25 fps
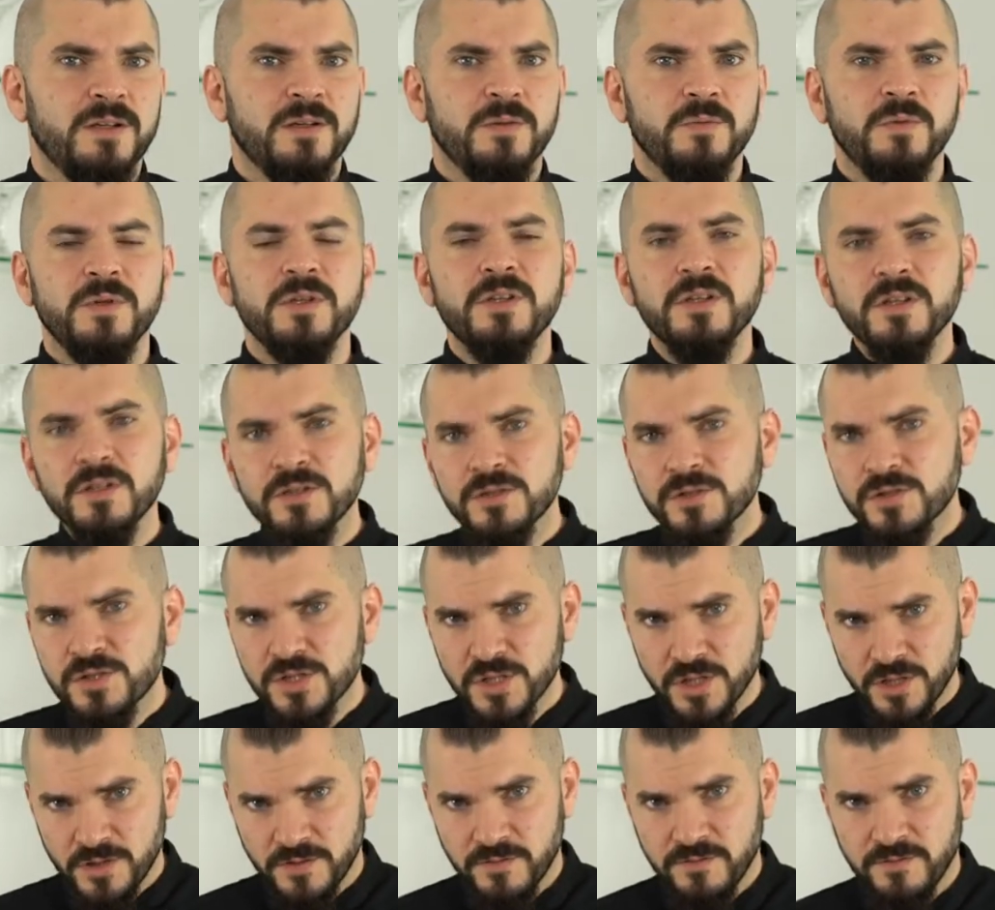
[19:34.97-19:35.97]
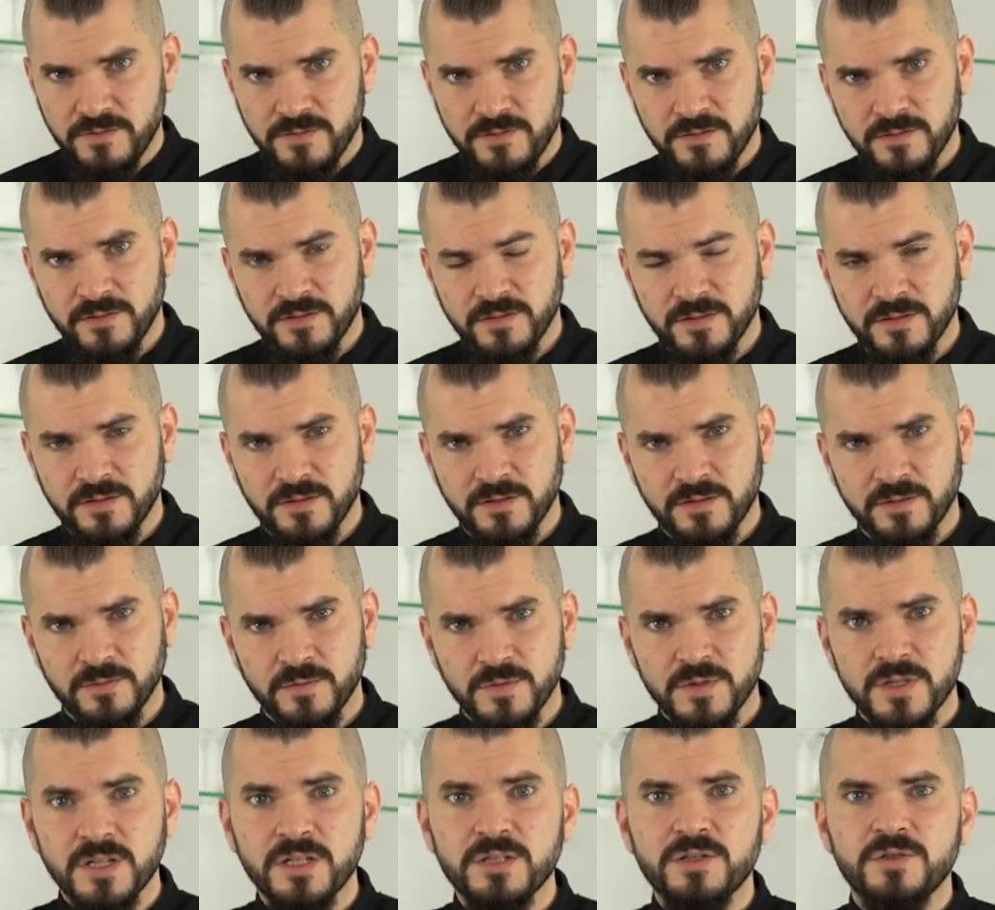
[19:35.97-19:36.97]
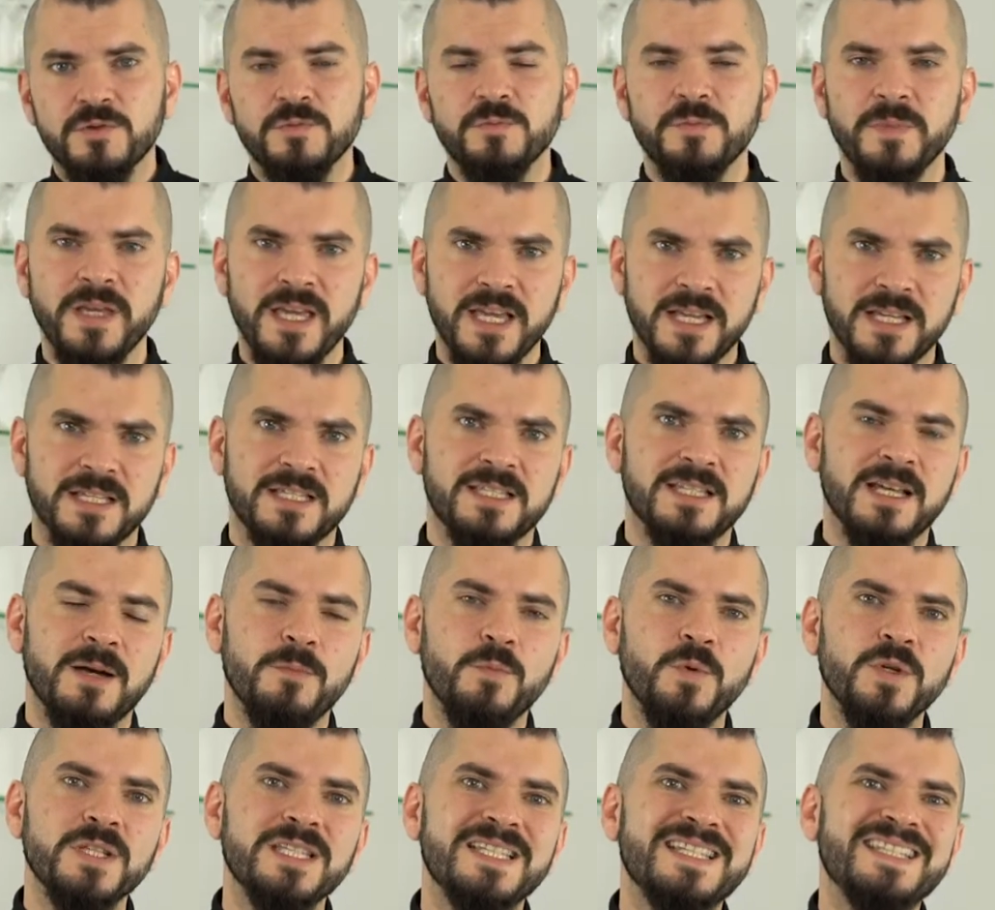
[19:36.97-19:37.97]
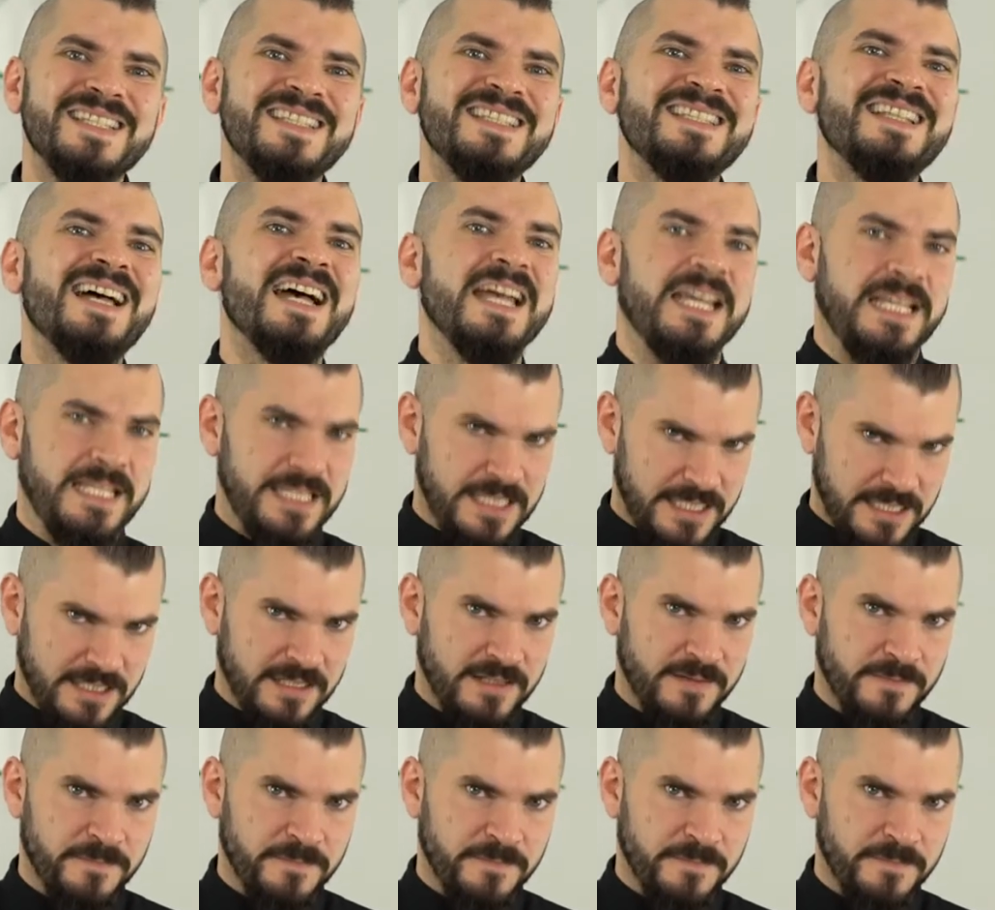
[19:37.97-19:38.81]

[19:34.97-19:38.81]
We're there to serve. We're there to make someone's night